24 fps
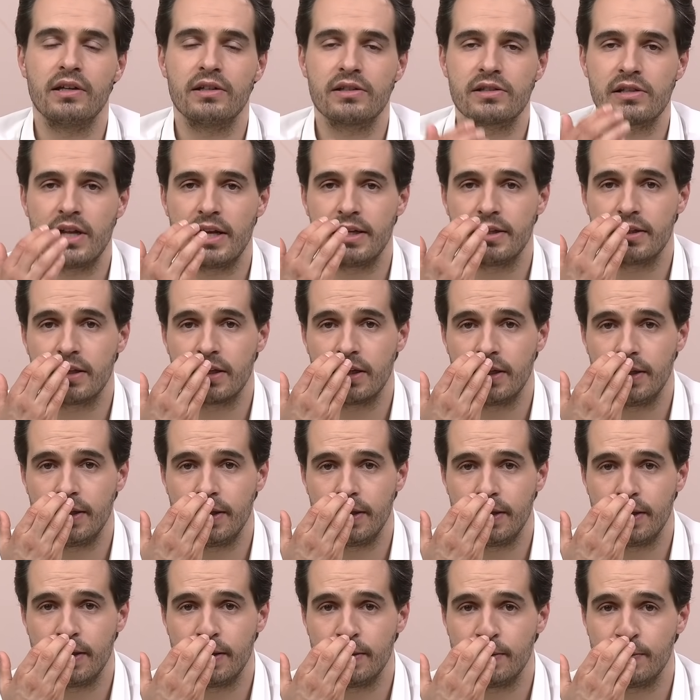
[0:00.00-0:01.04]
slate
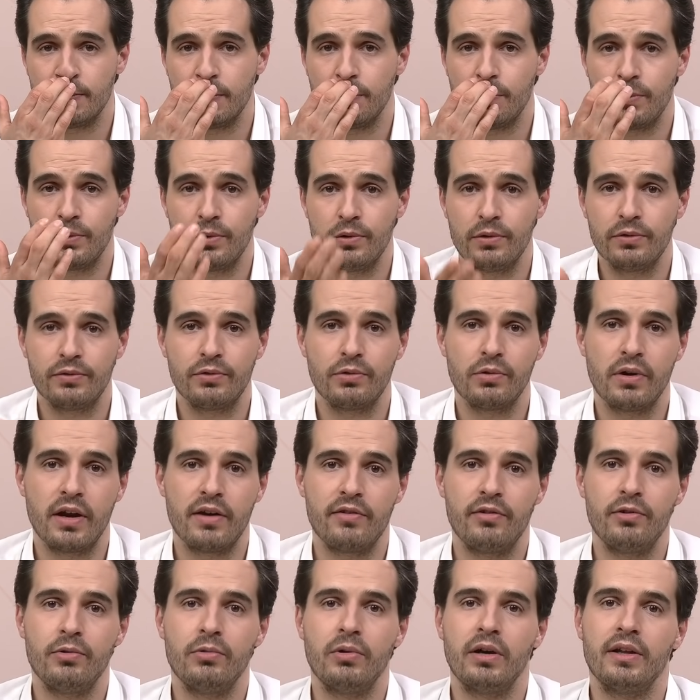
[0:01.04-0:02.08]
clean, and to prove to
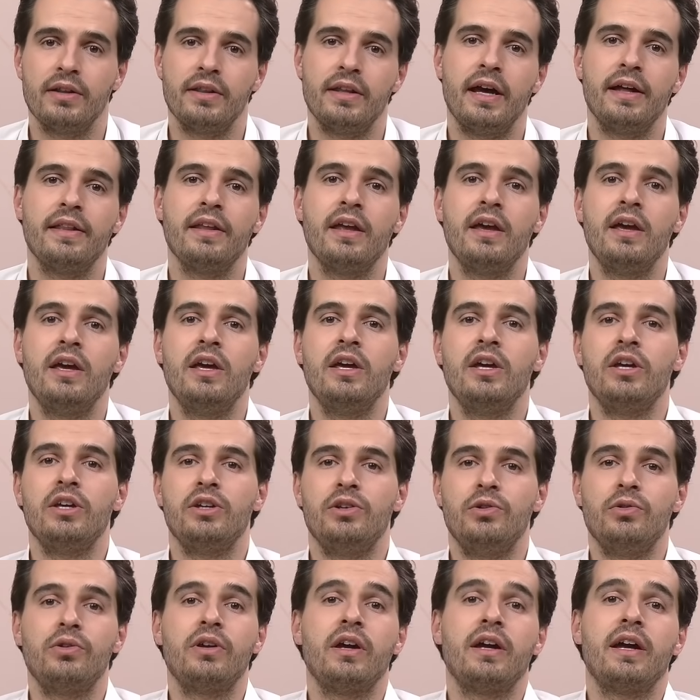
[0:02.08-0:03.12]
everyone that
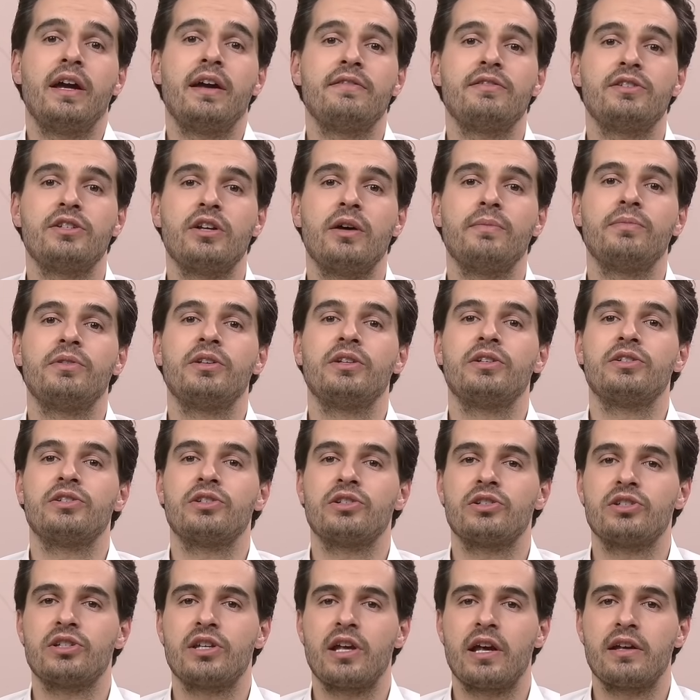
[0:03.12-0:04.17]
you can have something
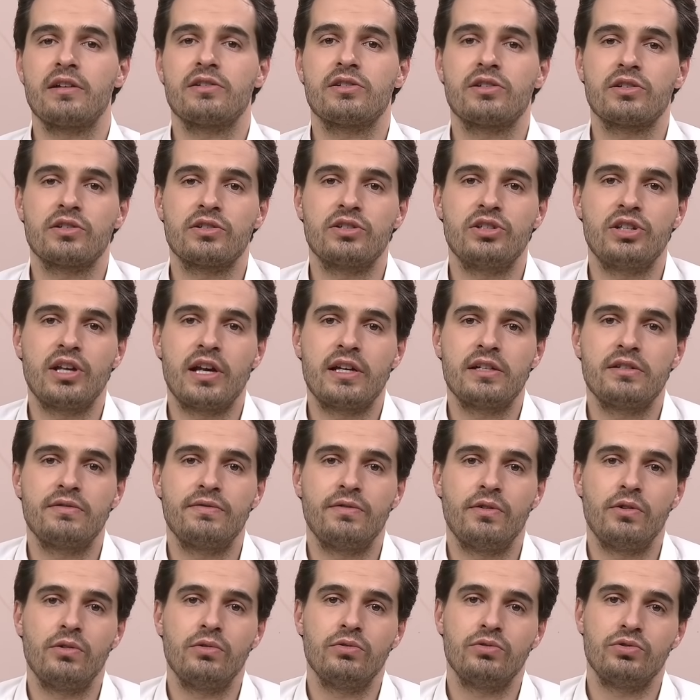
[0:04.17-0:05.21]

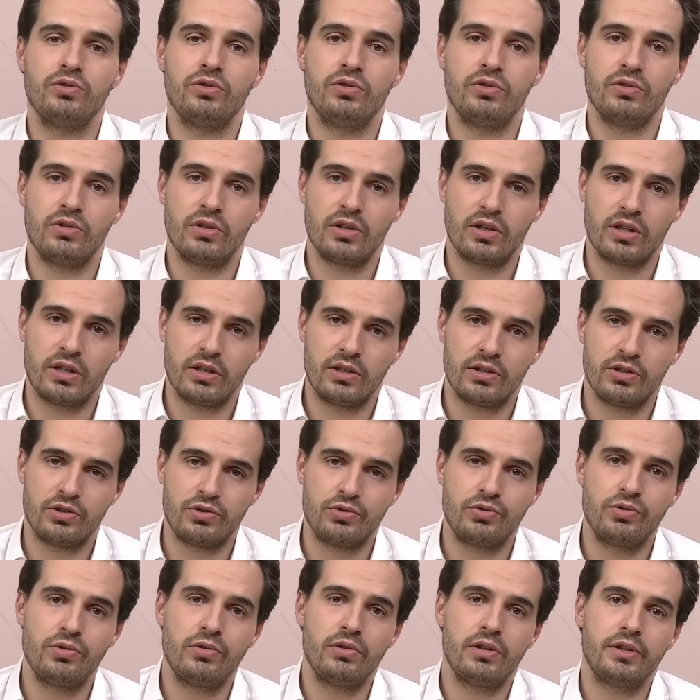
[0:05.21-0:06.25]
successful and a
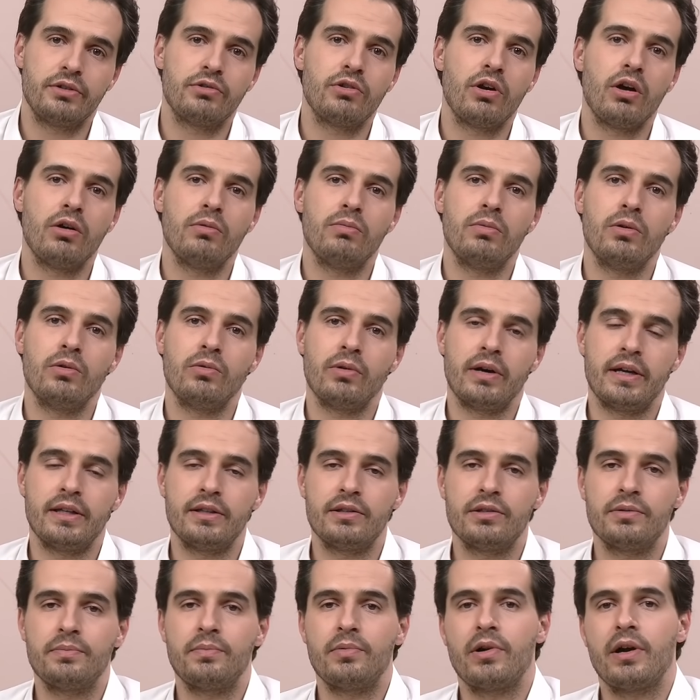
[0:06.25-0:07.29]
truly global
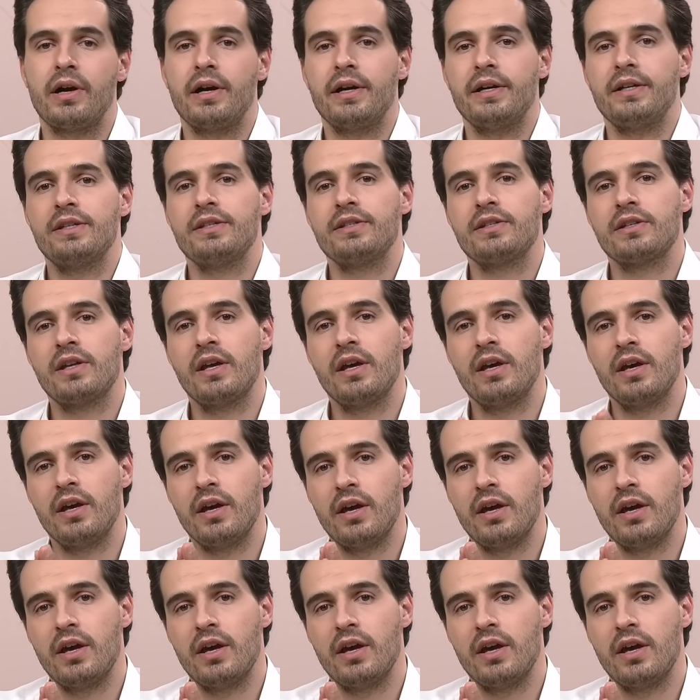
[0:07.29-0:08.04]
enterprise